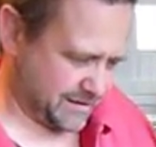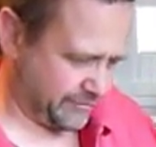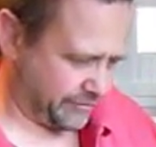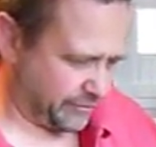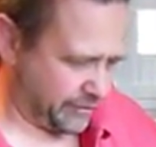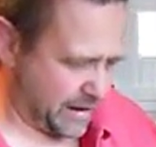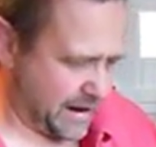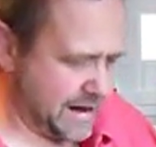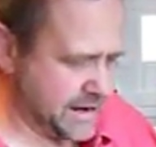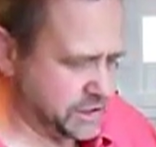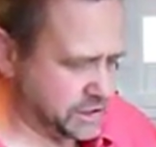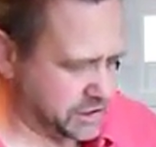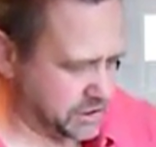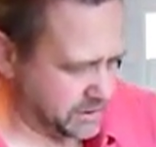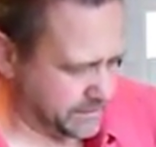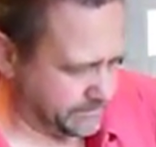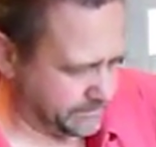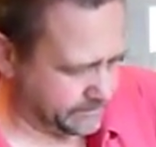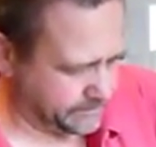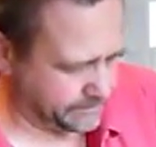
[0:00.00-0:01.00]

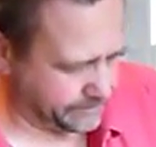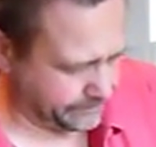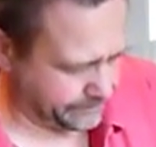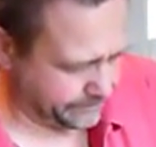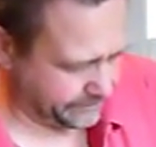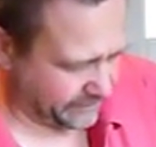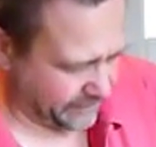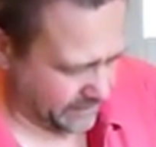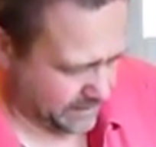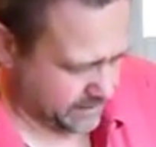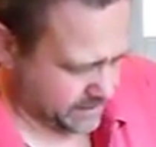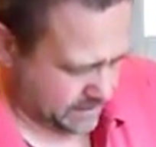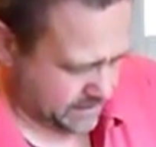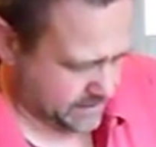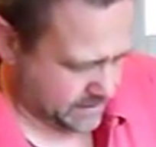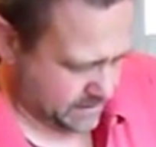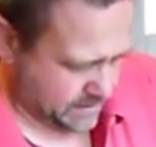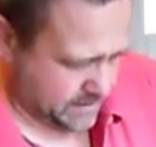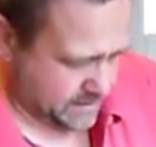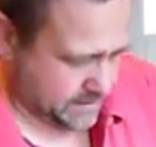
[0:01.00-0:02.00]
fresh.
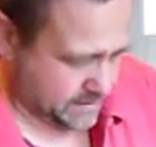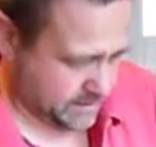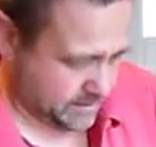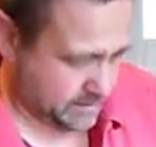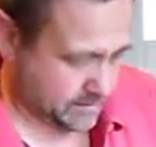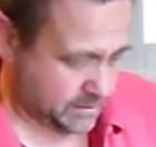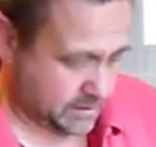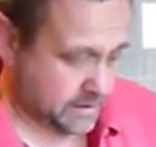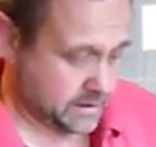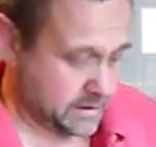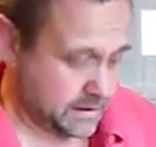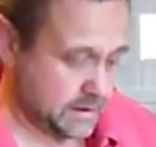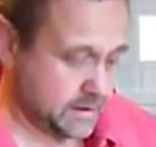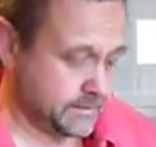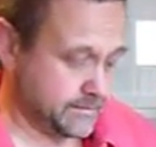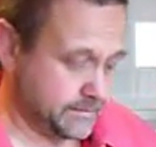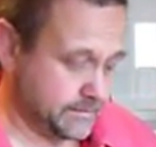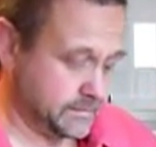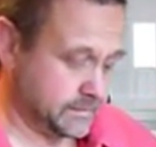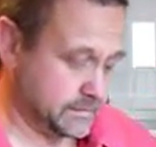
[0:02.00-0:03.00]

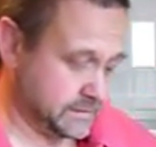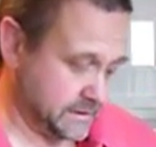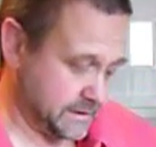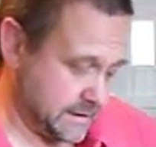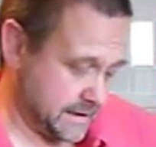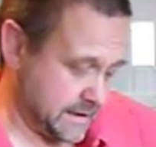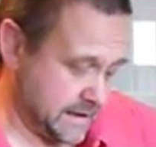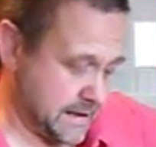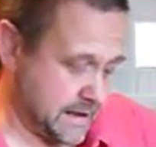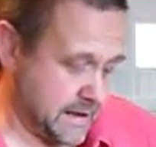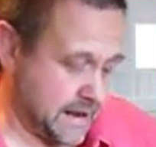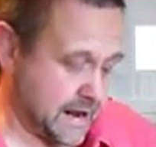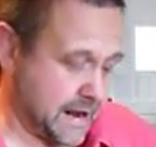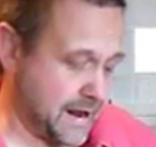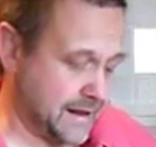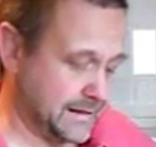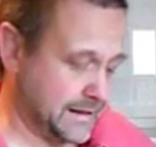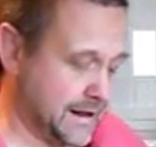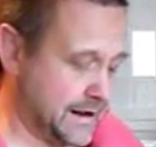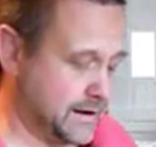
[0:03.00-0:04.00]
Okay,
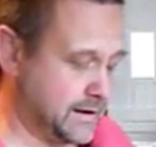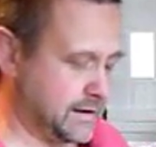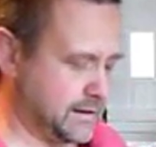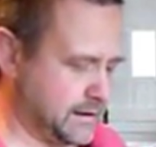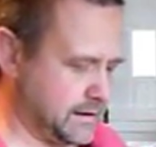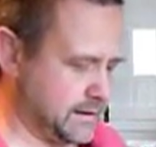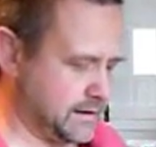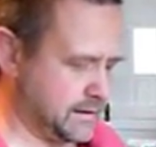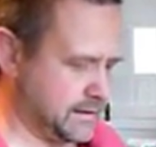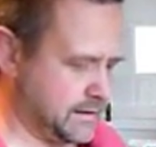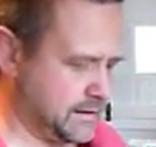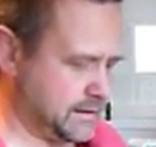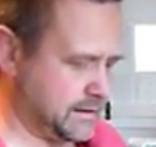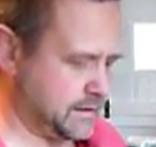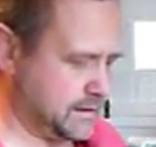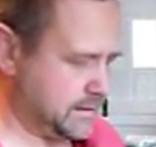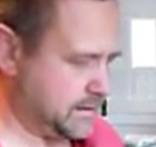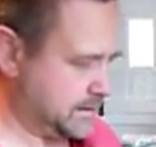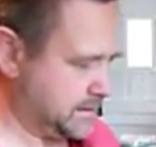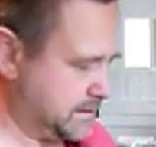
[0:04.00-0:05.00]
and then
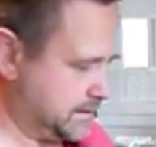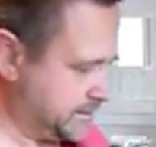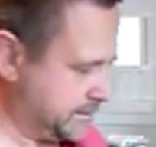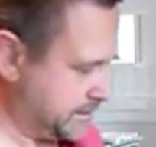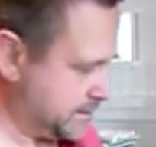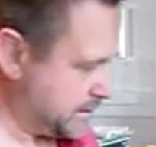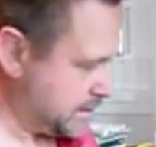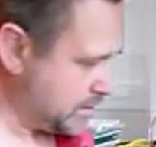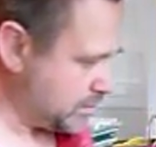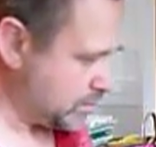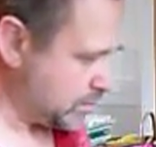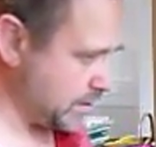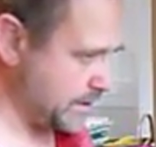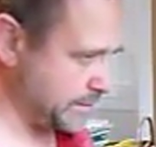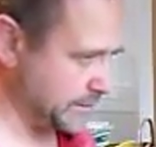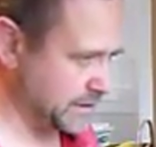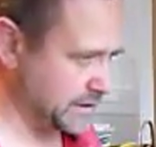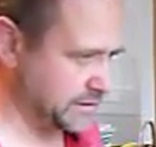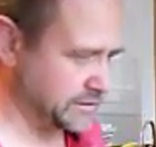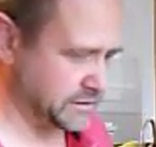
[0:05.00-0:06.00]
what I'm
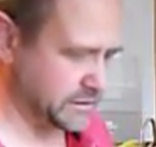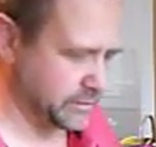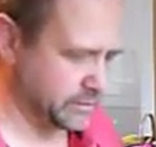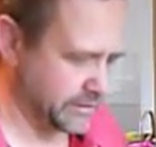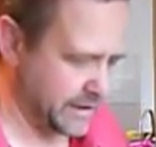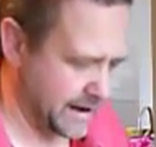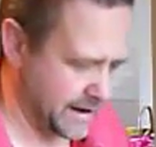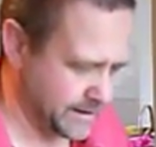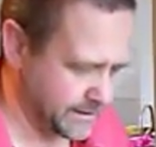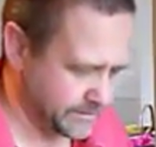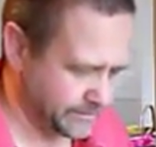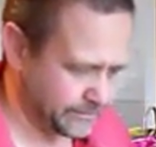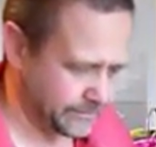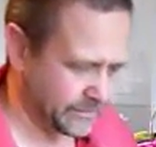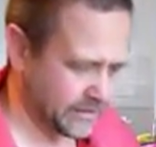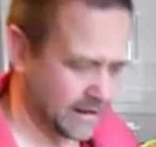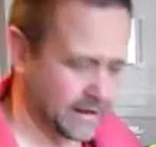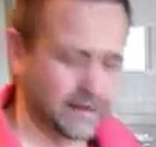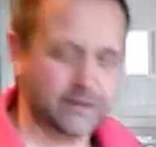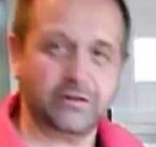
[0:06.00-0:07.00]
going to do then,
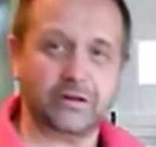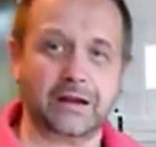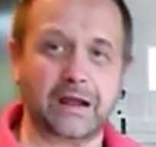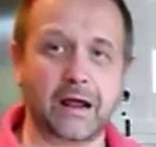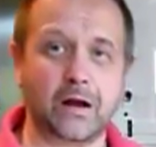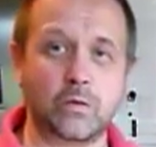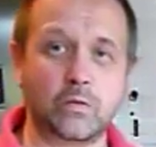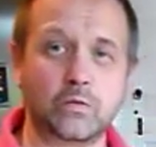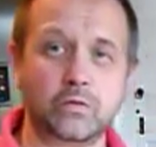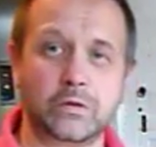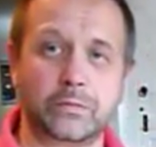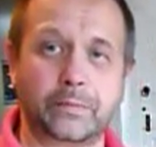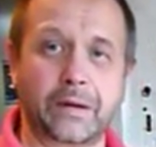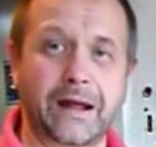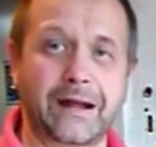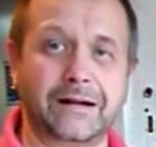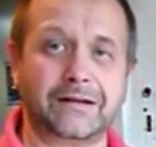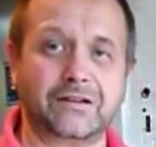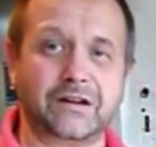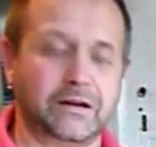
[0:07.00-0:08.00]
to get all the
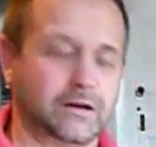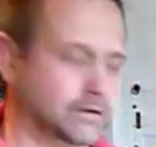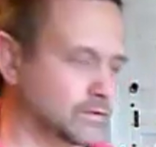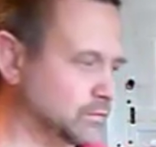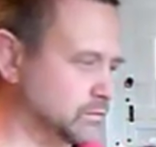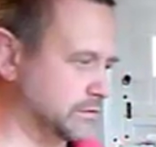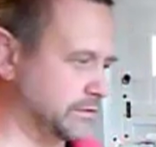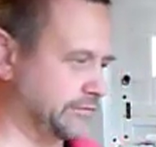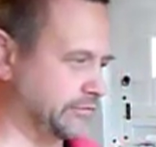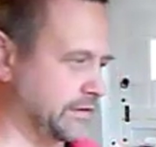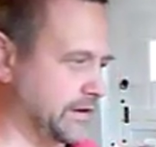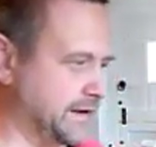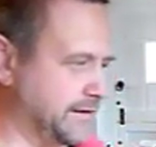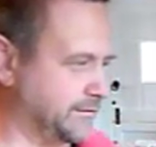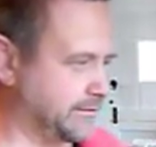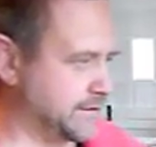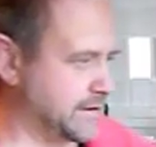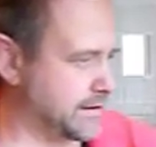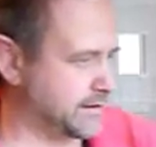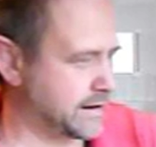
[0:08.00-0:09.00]
pectin and all the
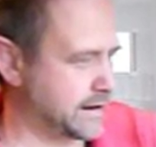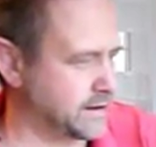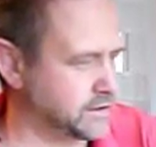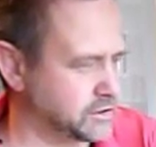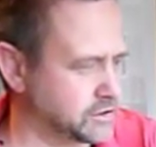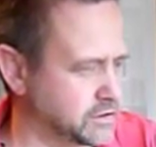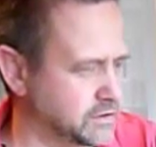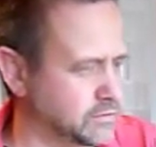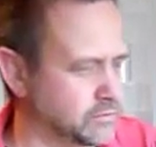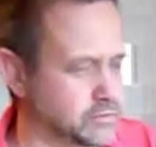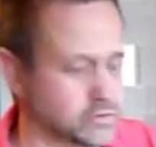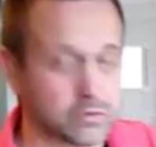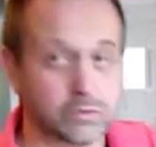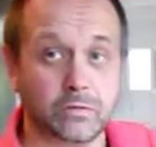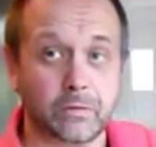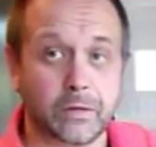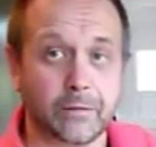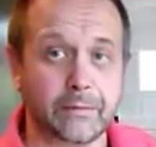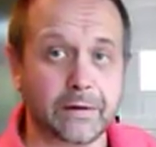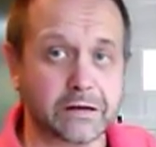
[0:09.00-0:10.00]
flavour out, as
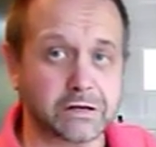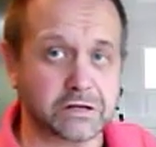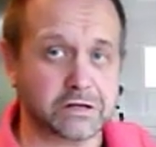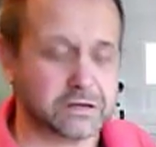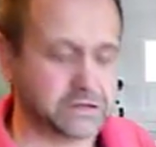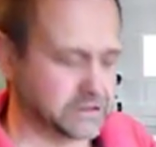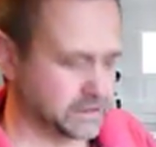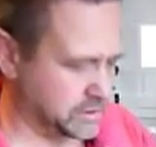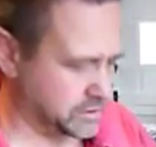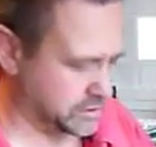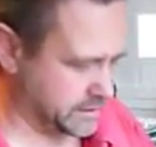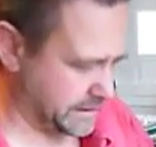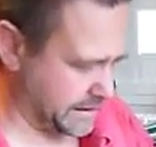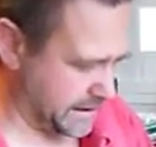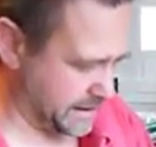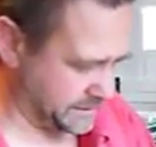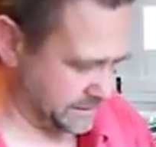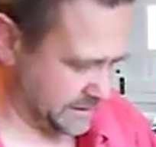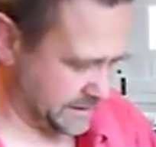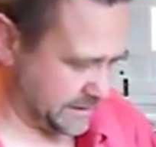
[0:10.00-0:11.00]
usual, the magic citric
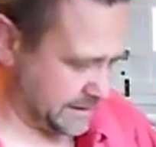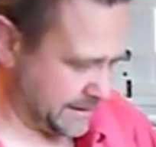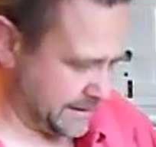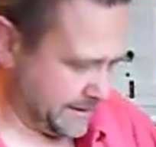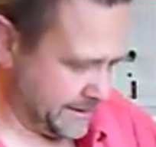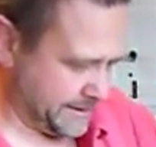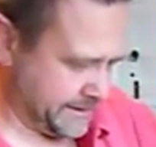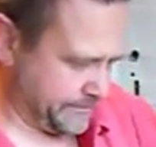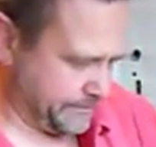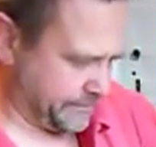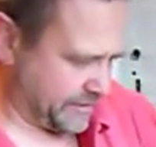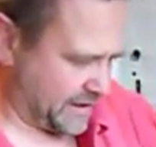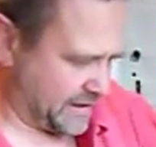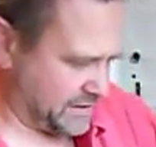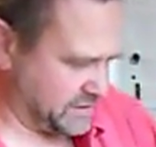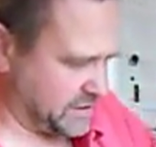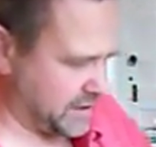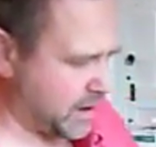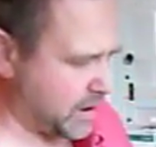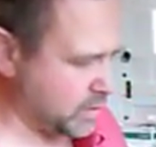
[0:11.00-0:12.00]
acid. Now
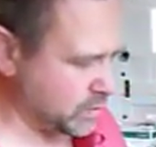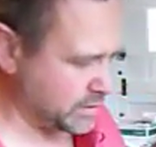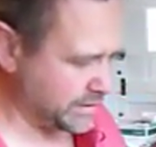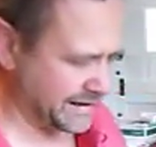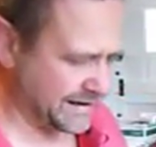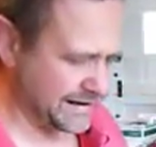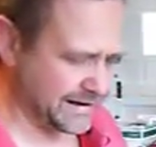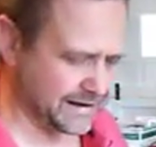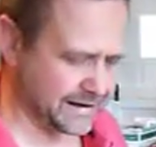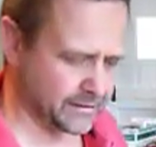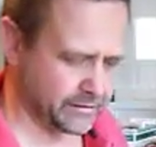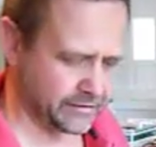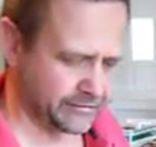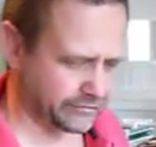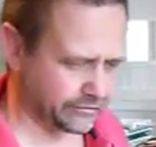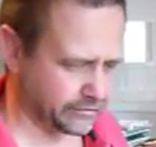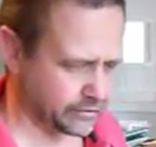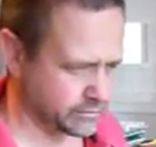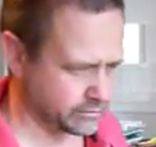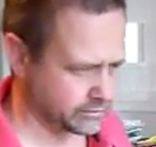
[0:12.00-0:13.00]
there's a whole kilo of
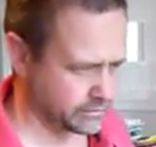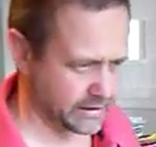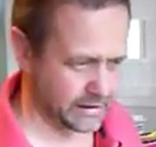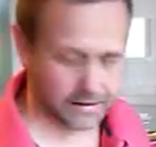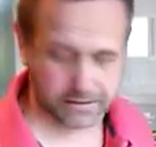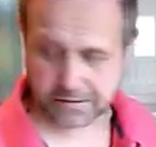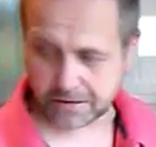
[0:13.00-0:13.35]
fruit there,